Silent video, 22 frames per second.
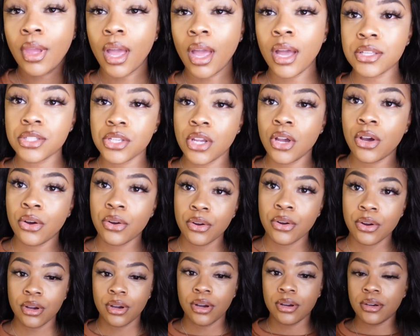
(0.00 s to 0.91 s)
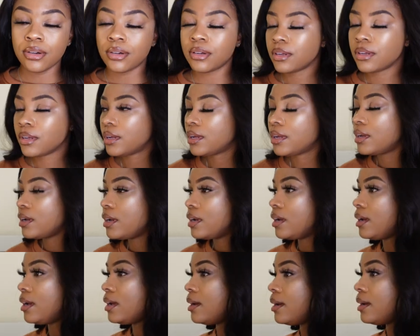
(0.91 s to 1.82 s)
a tall girl,
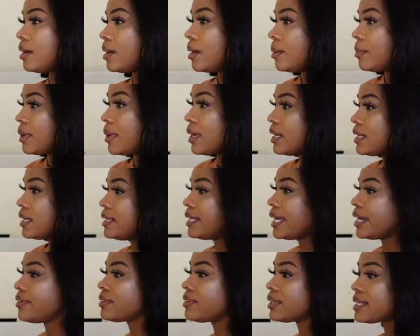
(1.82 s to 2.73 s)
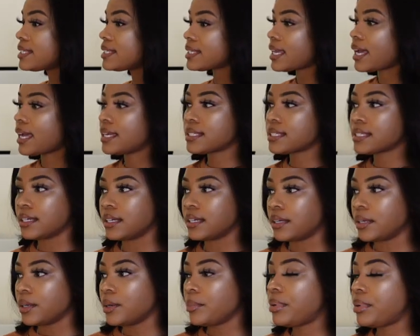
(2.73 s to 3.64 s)
um, definitely size
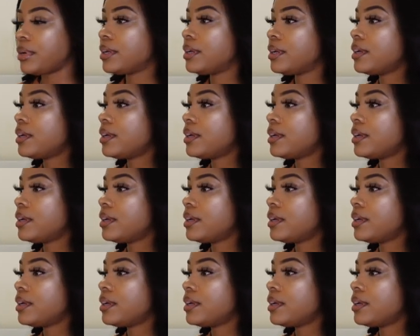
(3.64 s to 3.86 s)
up.